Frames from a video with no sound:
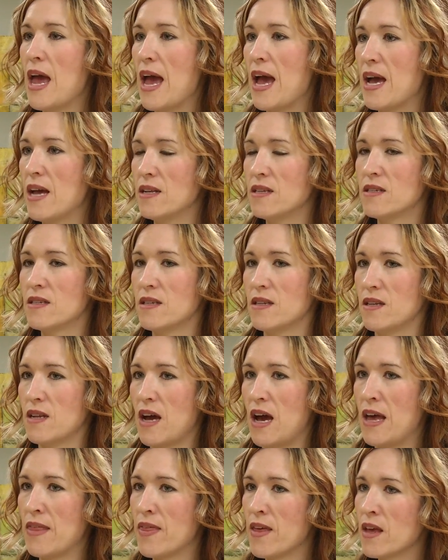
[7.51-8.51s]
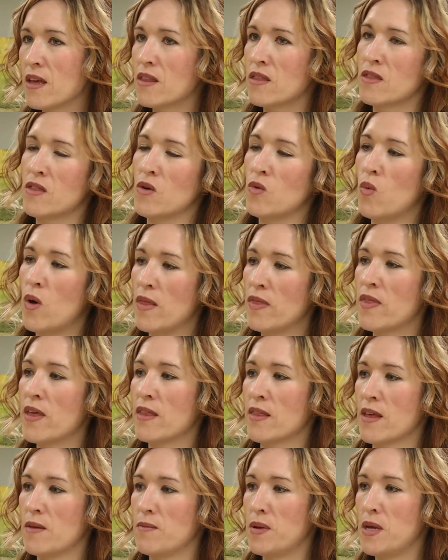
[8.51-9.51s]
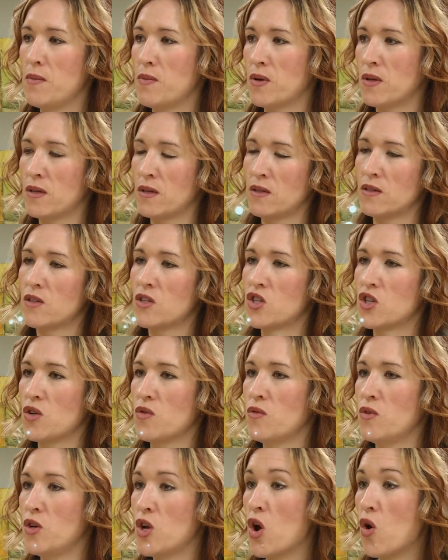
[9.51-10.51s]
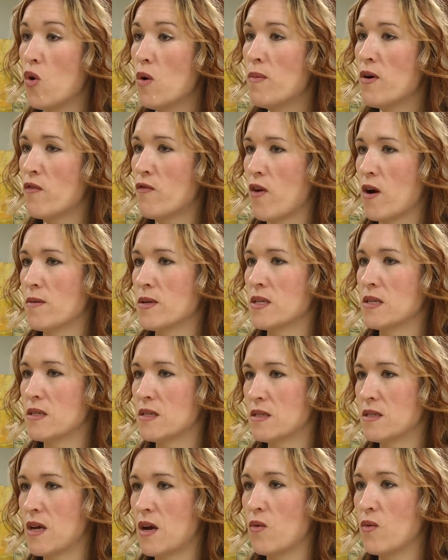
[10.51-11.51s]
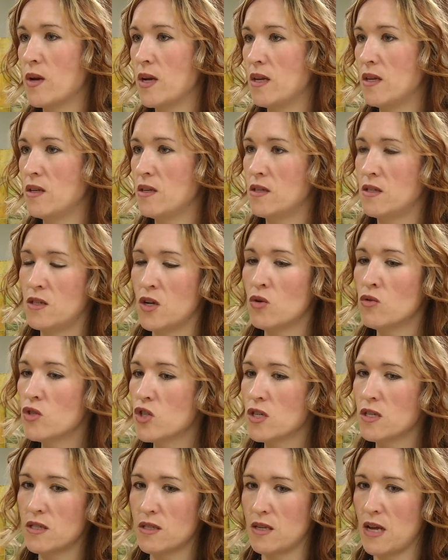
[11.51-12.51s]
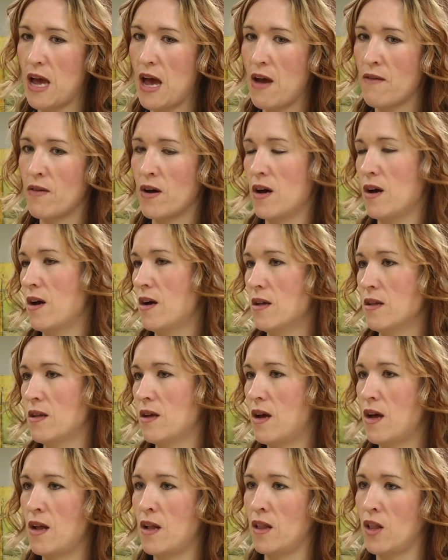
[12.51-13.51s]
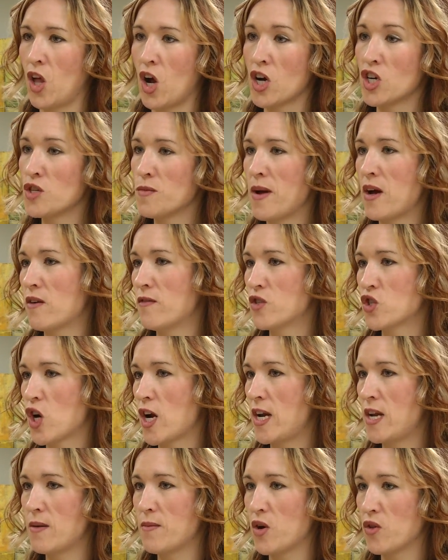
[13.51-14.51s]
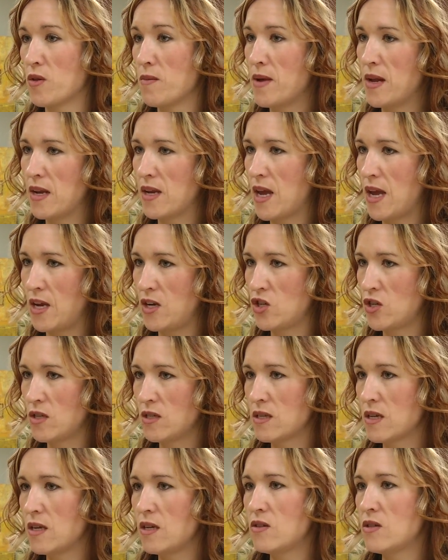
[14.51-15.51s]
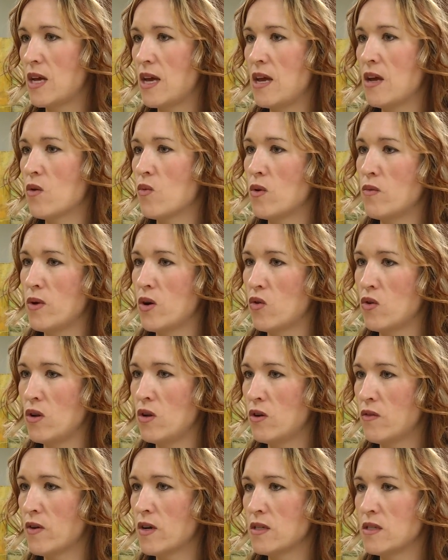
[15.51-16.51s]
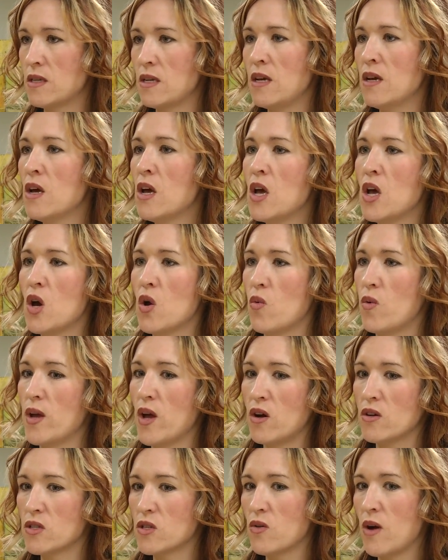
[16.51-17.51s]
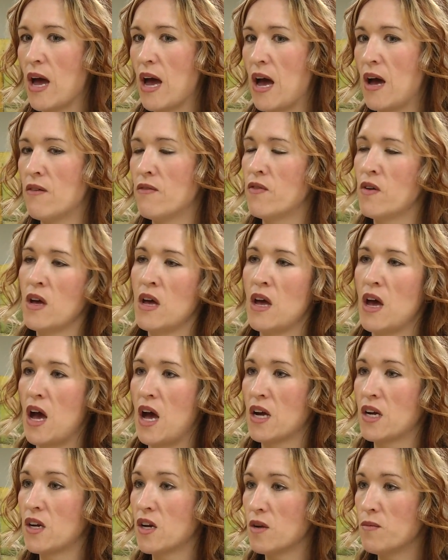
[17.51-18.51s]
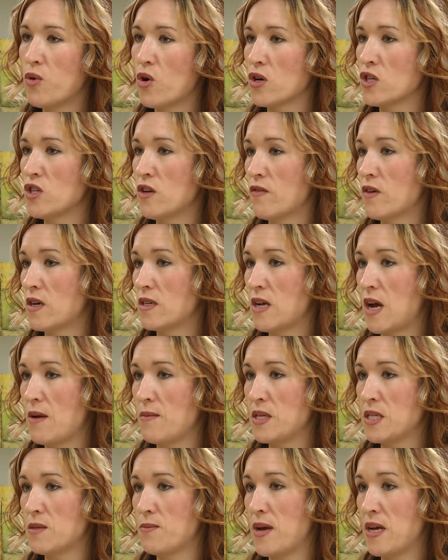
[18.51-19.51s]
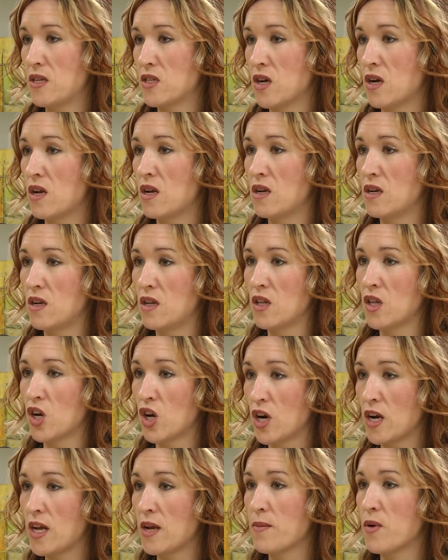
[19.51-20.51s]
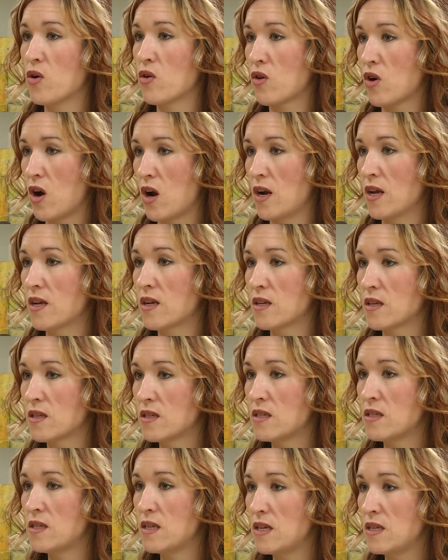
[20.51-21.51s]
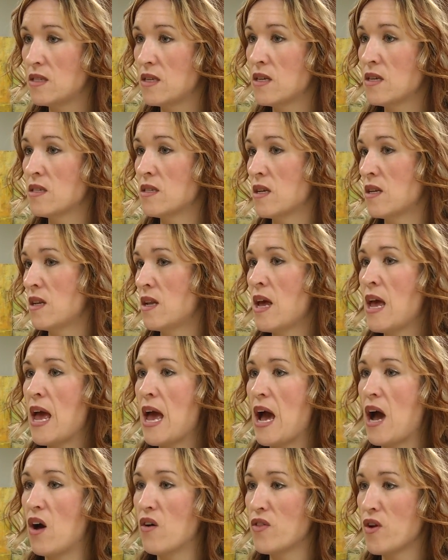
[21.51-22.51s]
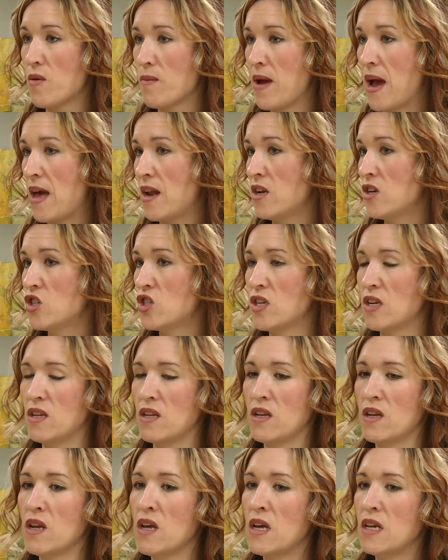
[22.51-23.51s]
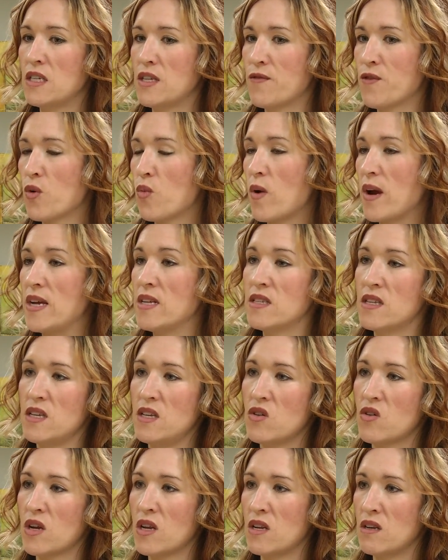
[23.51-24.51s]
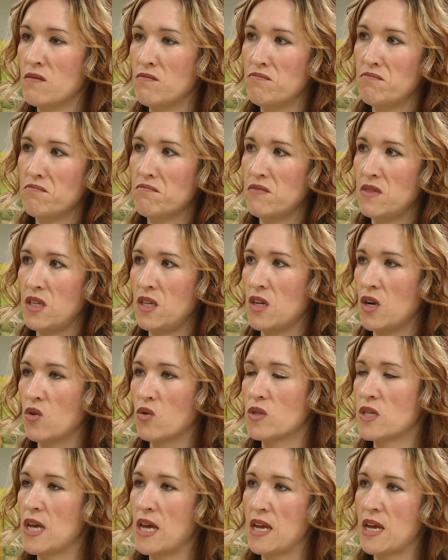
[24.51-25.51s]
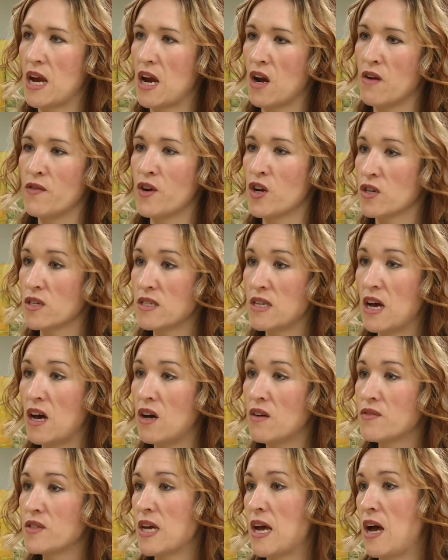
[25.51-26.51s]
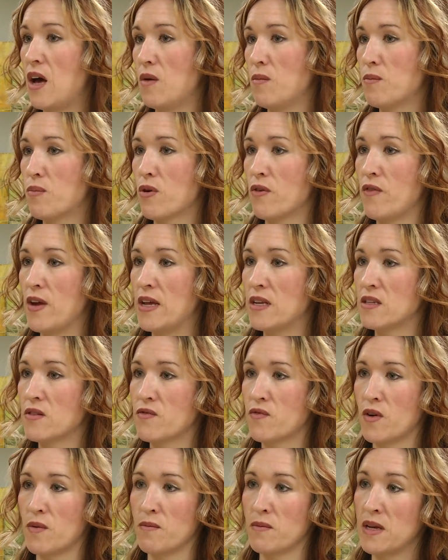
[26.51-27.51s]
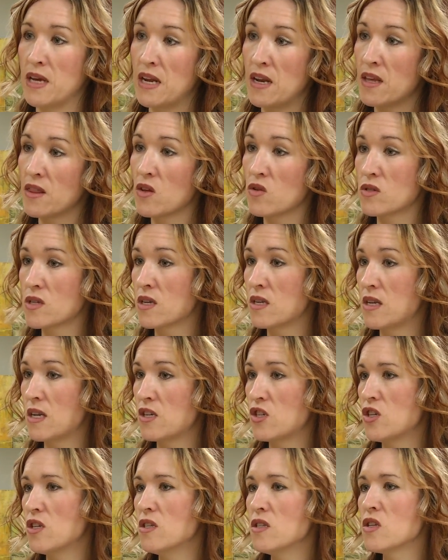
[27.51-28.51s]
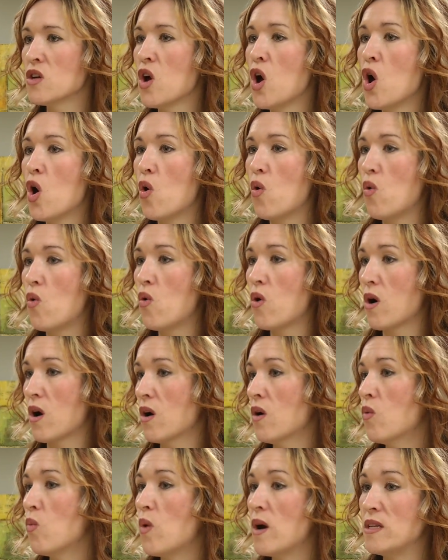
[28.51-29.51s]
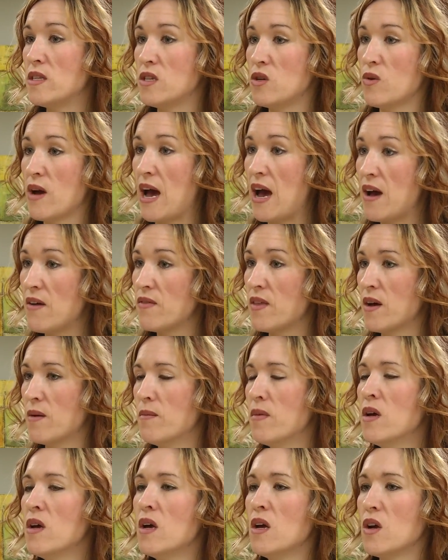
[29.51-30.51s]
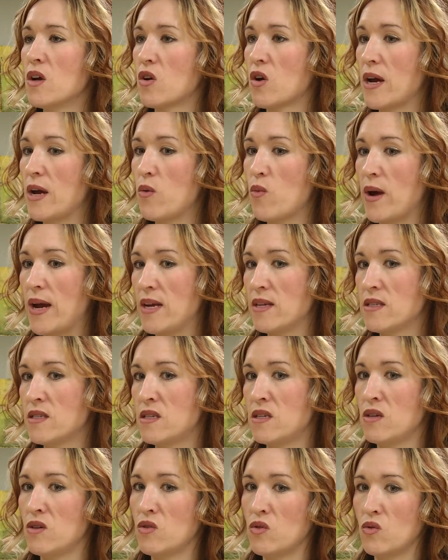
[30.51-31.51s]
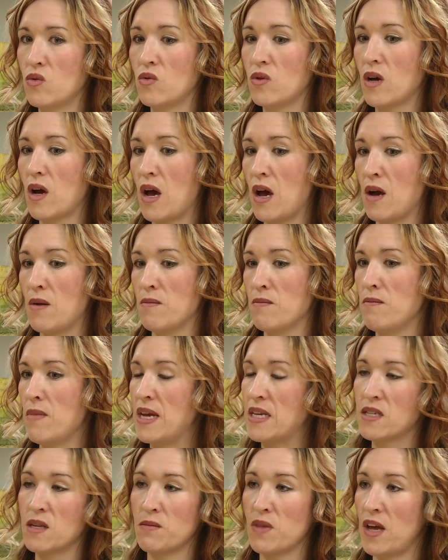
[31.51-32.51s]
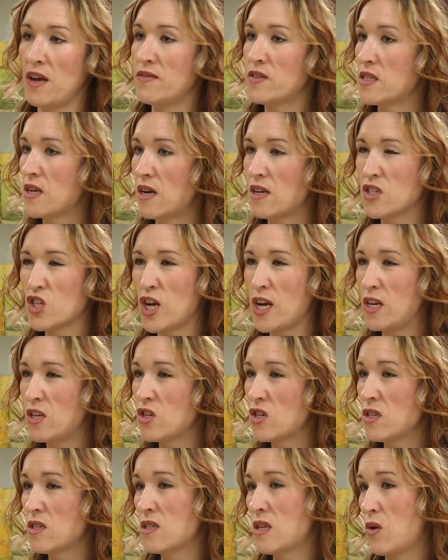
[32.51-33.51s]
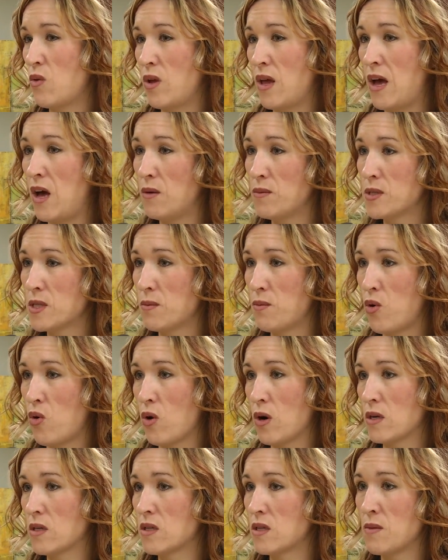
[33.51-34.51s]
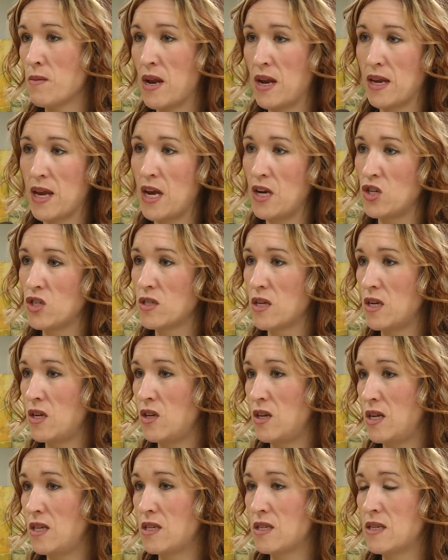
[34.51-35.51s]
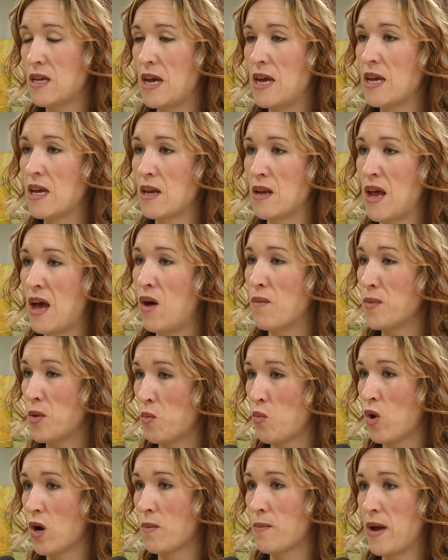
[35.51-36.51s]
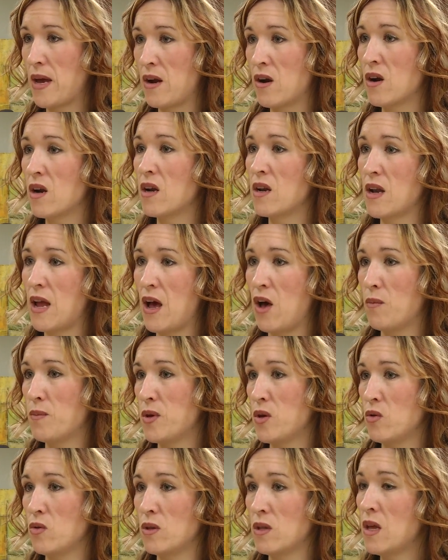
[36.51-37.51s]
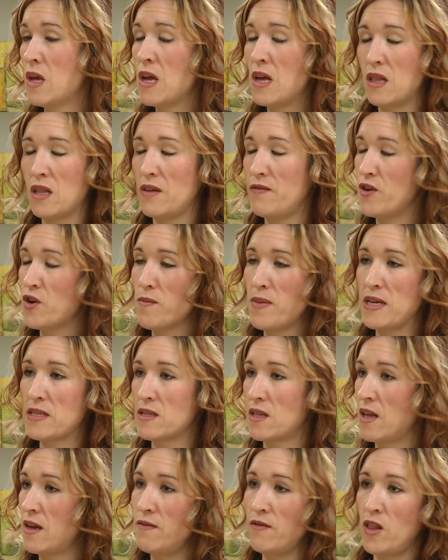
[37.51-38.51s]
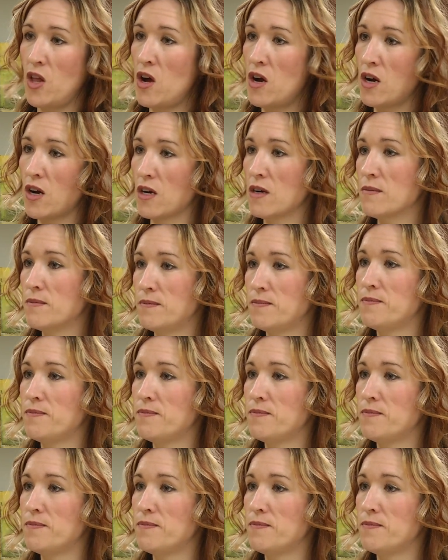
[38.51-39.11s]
And I think the one thing that people should know about pharmacists is that we don't just have a large amount of training about the medications that you take when we go to university. We also have a good portion of our time is spent on learning about chronic diseases and how they're managed and different ways that you can, you know, take care of yourself to help prevent from getting those conditions. Or once you have them, great ways to make some lifestyle changes that will help support the medications that you need to take and help them work better and help you live your best life longer.